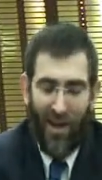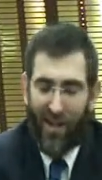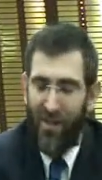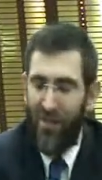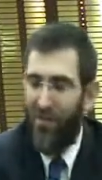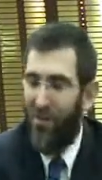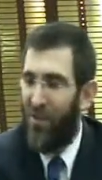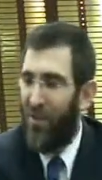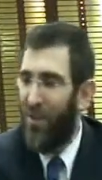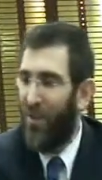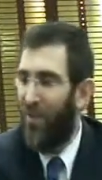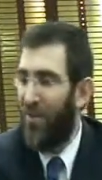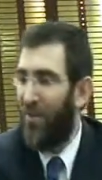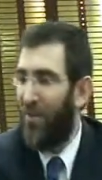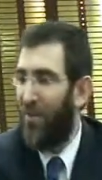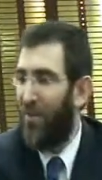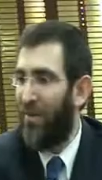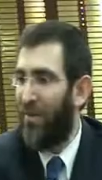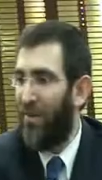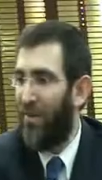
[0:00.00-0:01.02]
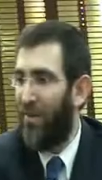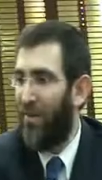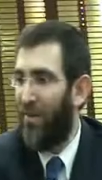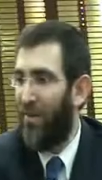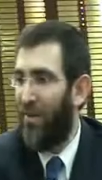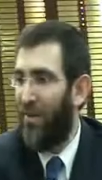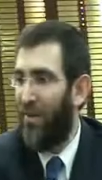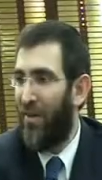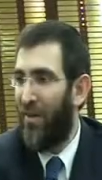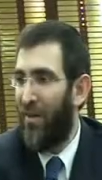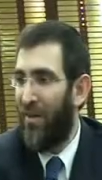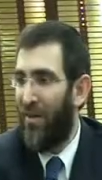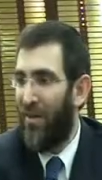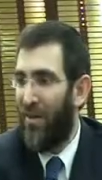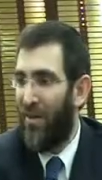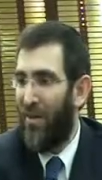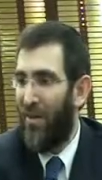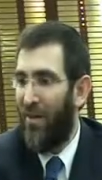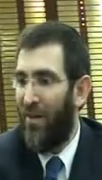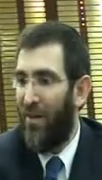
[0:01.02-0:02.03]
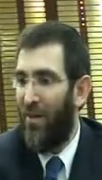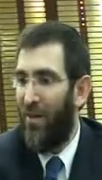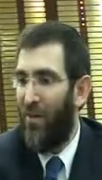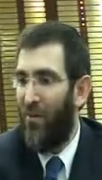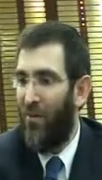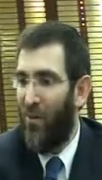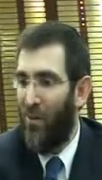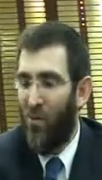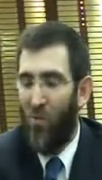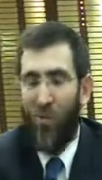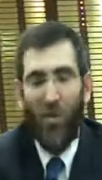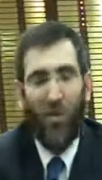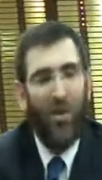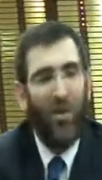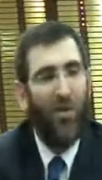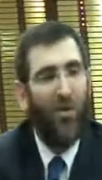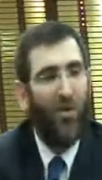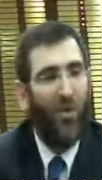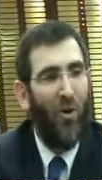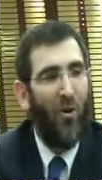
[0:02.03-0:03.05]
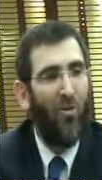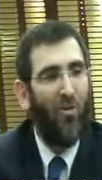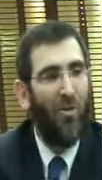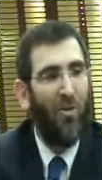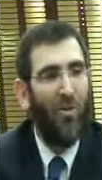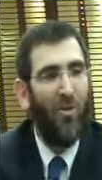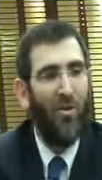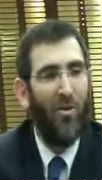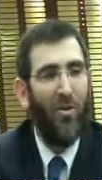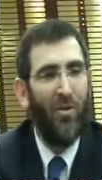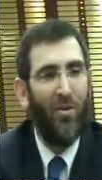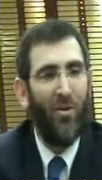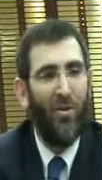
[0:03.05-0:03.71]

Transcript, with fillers: As a result, we really don't